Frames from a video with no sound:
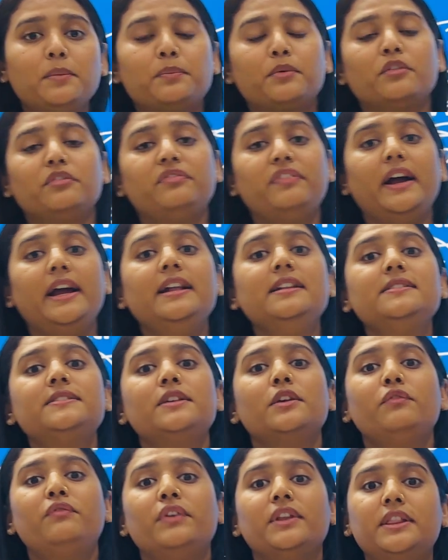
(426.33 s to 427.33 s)
profiles
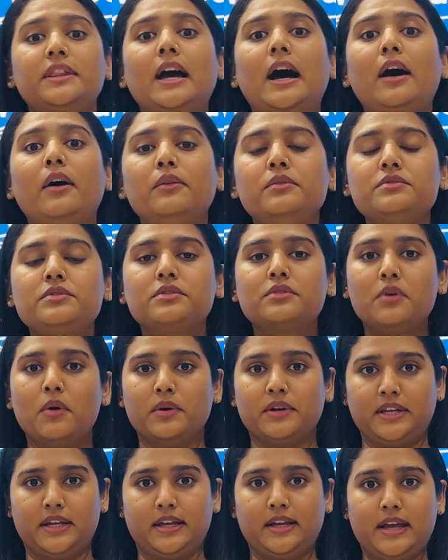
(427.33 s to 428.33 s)
without
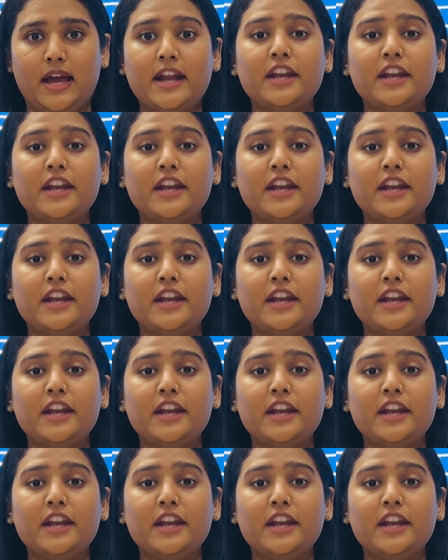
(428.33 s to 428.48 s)
coding.